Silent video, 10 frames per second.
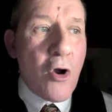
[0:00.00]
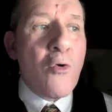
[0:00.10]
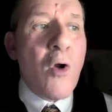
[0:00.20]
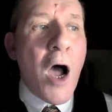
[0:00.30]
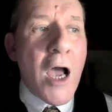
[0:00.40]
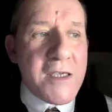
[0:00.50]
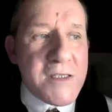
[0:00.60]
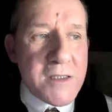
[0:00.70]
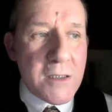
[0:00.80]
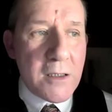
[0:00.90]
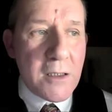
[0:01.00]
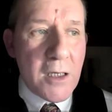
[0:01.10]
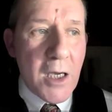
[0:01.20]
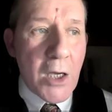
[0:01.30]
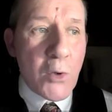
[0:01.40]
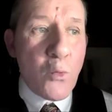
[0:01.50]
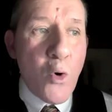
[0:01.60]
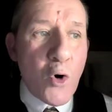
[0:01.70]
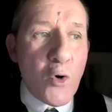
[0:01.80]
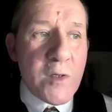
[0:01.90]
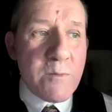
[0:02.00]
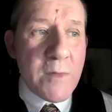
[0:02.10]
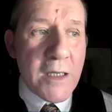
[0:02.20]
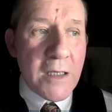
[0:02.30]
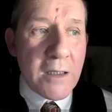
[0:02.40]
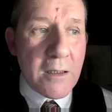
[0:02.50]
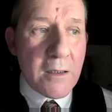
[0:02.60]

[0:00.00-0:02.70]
Rise and walk with me.